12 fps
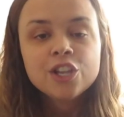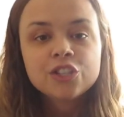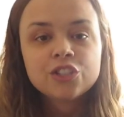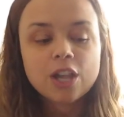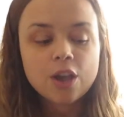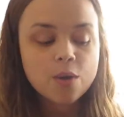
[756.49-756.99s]

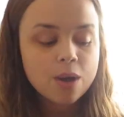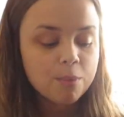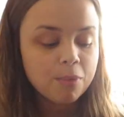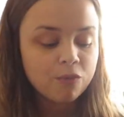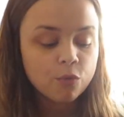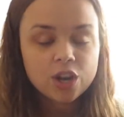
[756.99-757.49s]
So
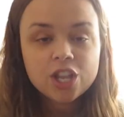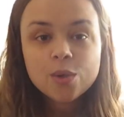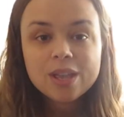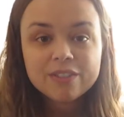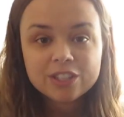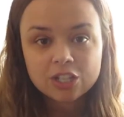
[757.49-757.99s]
before
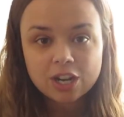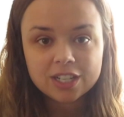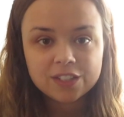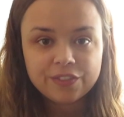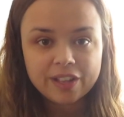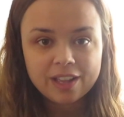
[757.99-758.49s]
you even
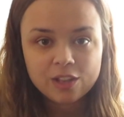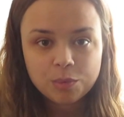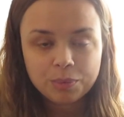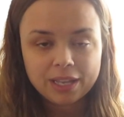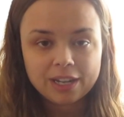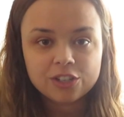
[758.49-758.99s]
start to fill out
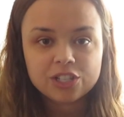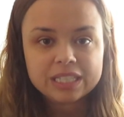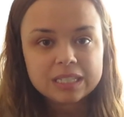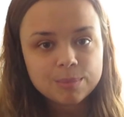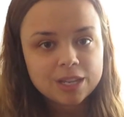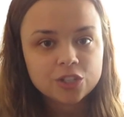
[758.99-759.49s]
your planner,
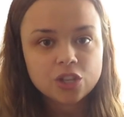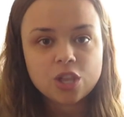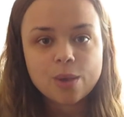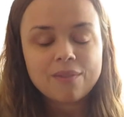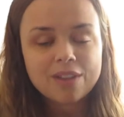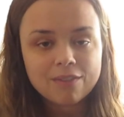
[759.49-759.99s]
just to make sure that
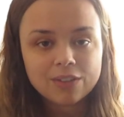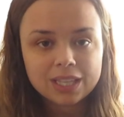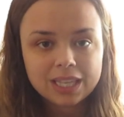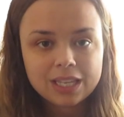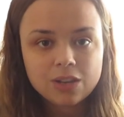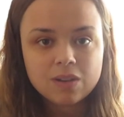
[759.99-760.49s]
you have
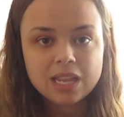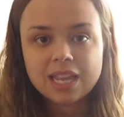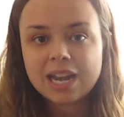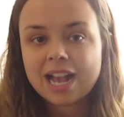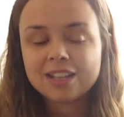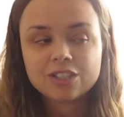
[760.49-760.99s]
everything you
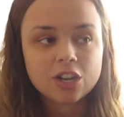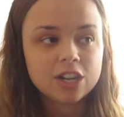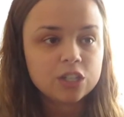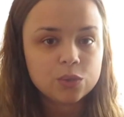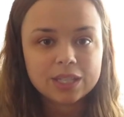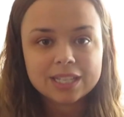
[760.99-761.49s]
need, I
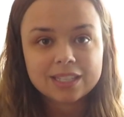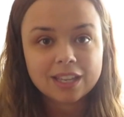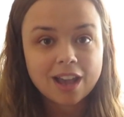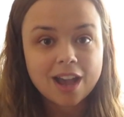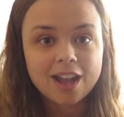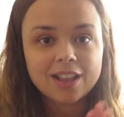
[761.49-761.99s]
started doing this
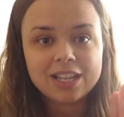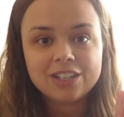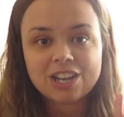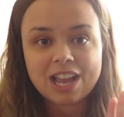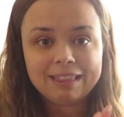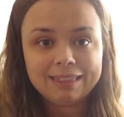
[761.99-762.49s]
in
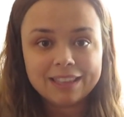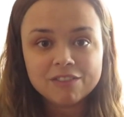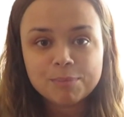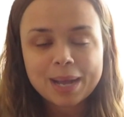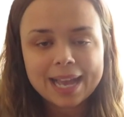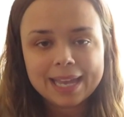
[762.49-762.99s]
college, I
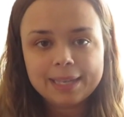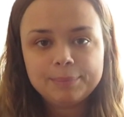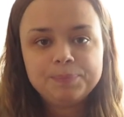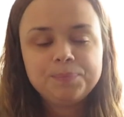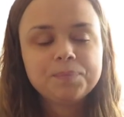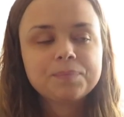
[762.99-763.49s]
live by it.
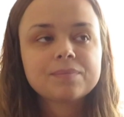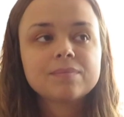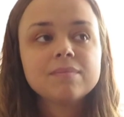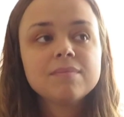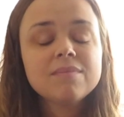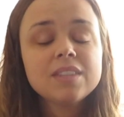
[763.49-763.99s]

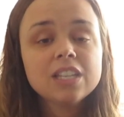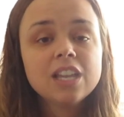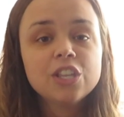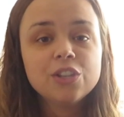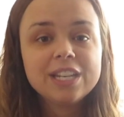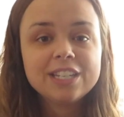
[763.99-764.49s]

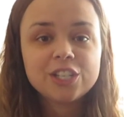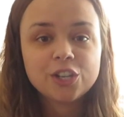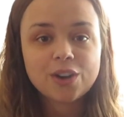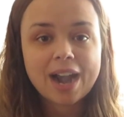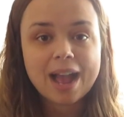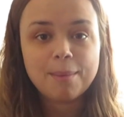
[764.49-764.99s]
You need to
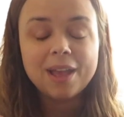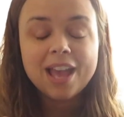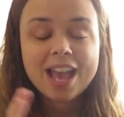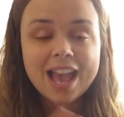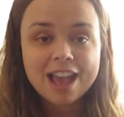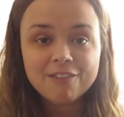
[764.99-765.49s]
grab
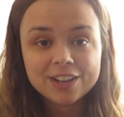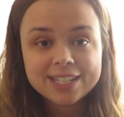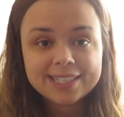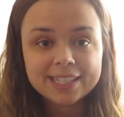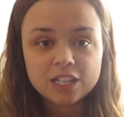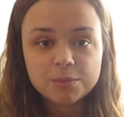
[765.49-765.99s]
every
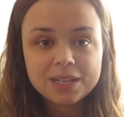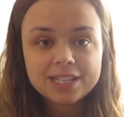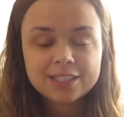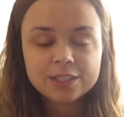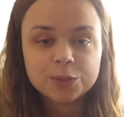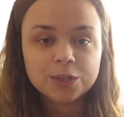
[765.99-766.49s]

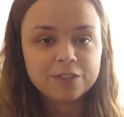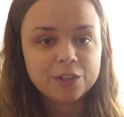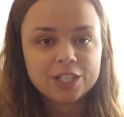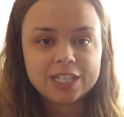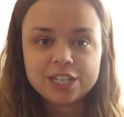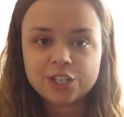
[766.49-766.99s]
syllabus, or if
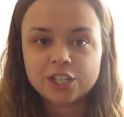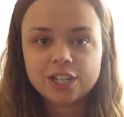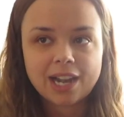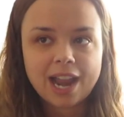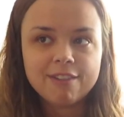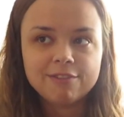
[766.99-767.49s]
you're a
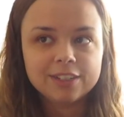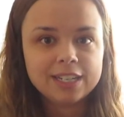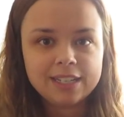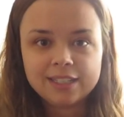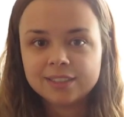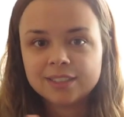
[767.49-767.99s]
teacher,
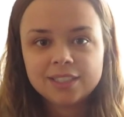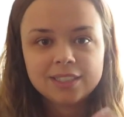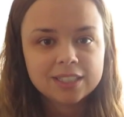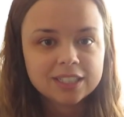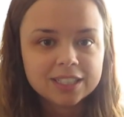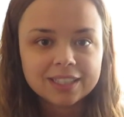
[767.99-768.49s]
every
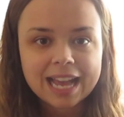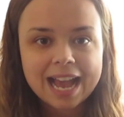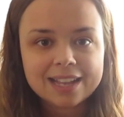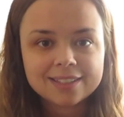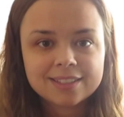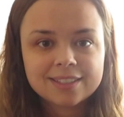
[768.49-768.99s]

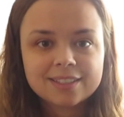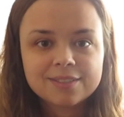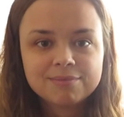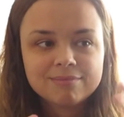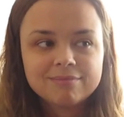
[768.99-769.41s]
class